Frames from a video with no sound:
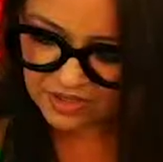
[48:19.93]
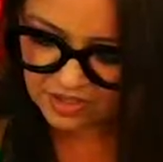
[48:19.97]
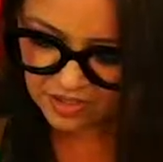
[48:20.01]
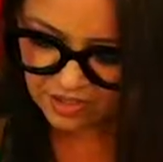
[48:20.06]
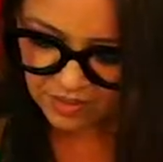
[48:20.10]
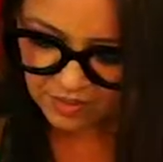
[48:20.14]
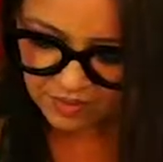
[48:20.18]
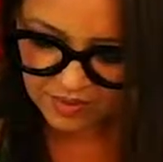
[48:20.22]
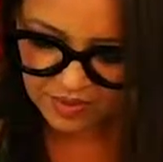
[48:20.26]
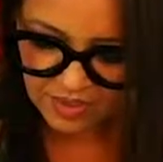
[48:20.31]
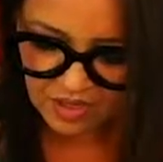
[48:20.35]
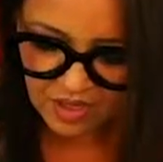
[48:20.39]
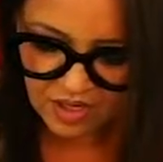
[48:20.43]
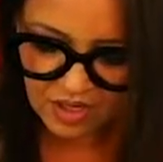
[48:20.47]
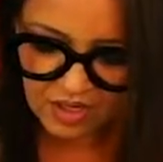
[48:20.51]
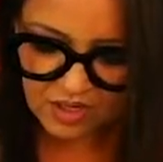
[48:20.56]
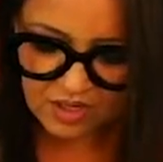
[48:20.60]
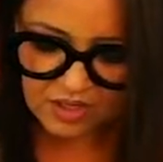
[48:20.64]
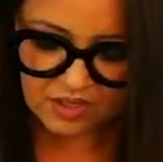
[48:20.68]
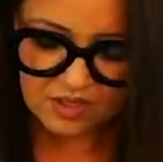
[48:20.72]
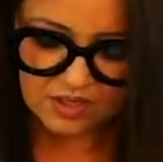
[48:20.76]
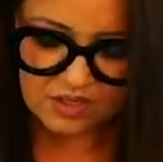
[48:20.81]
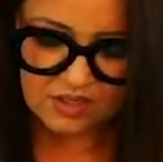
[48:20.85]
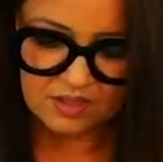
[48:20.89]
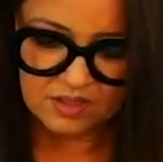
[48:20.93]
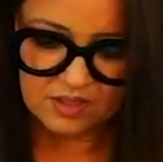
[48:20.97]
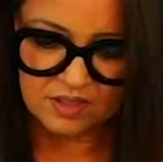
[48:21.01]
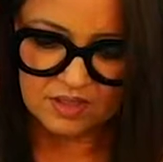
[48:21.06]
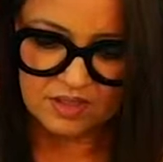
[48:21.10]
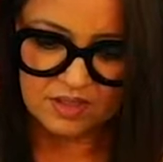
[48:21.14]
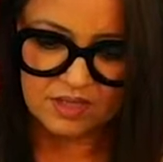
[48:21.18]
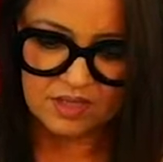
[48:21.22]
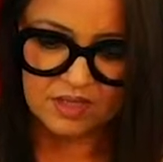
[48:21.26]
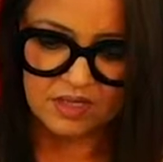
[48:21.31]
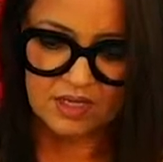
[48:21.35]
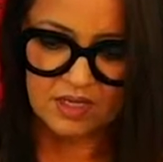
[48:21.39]
there we are.
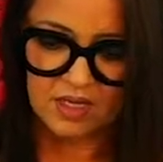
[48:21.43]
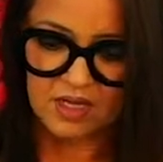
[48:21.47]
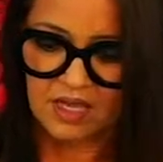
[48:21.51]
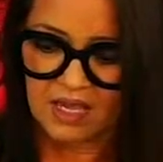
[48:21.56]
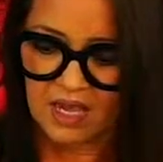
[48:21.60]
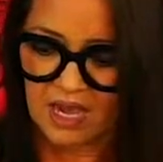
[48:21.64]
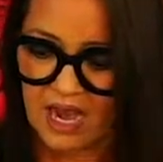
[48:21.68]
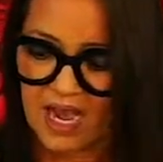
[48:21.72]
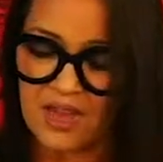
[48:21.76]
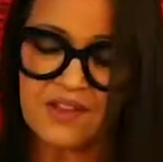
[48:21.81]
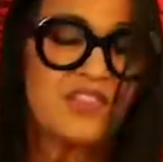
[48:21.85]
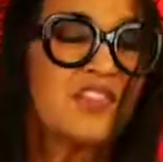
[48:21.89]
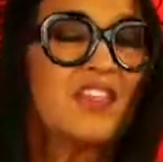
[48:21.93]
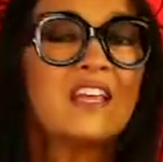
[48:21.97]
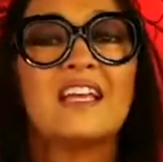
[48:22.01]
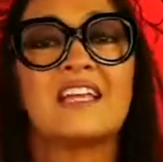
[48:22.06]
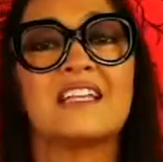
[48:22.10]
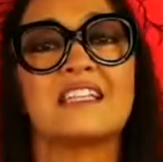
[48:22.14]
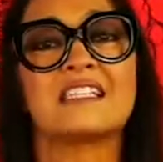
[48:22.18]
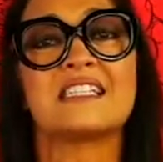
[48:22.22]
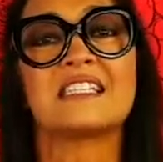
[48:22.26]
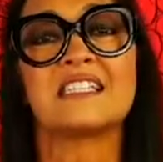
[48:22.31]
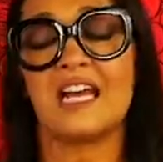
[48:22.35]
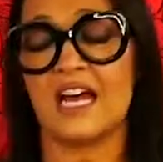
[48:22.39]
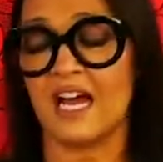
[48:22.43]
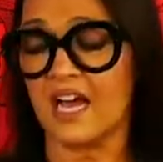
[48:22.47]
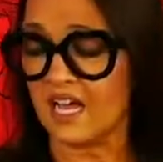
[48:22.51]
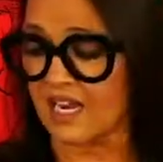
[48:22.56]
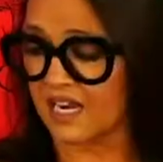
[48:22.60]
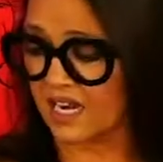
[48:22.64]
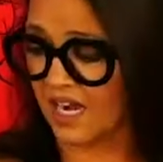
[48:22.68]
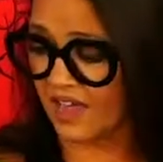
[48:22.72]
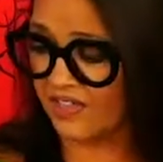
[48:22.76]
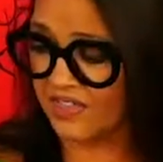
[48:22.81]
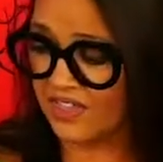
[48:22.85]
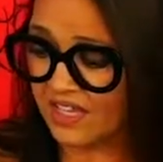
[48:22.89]
I think it's done.
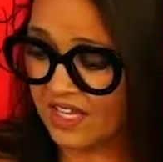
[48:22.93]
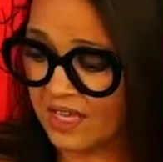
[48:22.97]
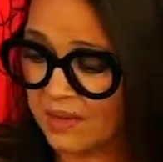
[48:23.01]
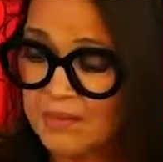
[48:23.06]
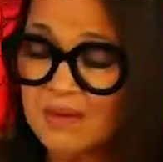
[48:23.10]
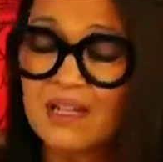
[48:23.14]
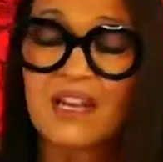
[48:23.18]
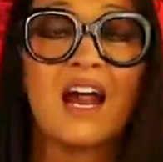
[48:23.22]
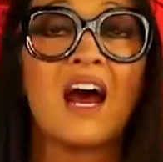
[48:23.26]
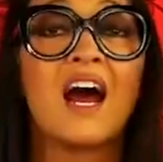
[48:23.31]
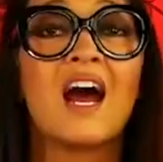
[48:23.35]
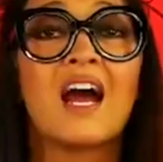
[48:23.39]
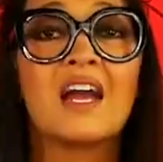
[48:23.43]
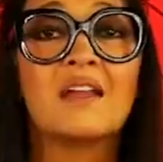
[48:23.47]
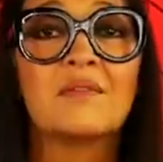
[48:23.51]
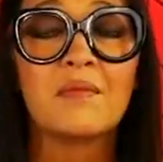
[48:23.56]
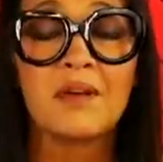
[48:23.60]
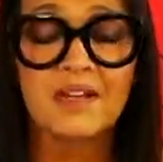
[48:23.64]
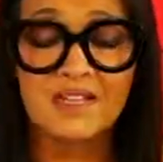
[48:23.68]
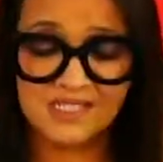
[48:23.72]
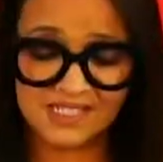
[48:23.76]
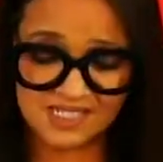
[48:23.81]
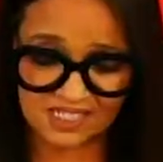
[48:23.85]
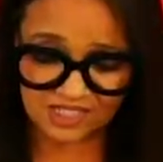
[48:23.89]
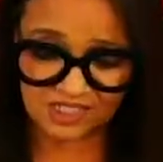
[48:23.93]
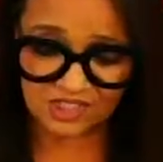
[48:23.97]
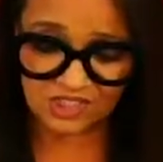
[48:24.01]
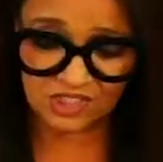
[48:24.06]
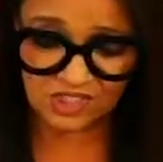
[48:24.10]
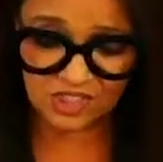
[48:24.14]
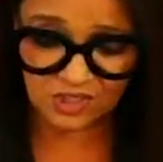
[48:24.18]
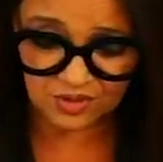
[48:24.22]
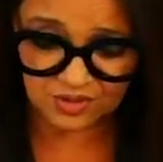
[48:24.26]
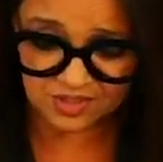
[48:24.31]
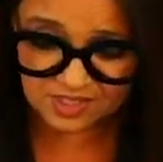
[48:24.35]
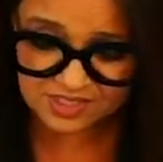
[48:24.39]
I think I'm gonna hide my
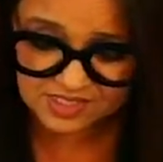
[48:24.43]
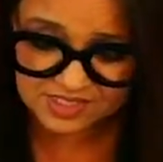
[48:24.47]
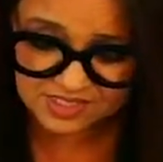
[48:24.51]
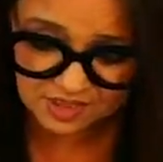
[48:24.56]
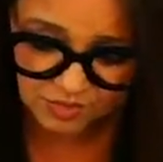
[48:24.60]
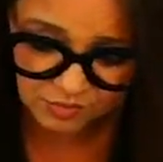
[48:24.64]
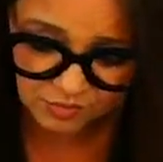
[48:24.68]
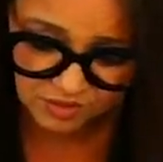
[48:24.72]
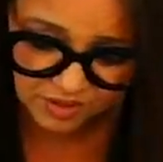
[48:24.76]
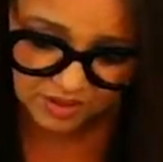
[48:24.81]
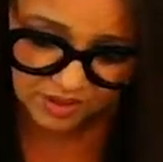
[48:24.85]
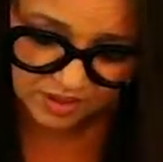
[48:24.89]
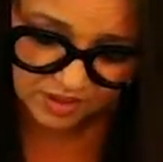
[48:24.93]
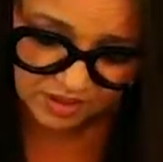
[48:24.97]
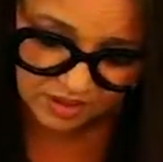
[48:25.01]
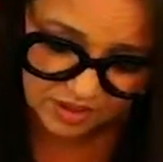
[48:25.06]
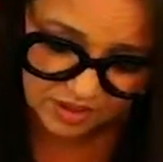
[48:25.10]
signature in it somewhere.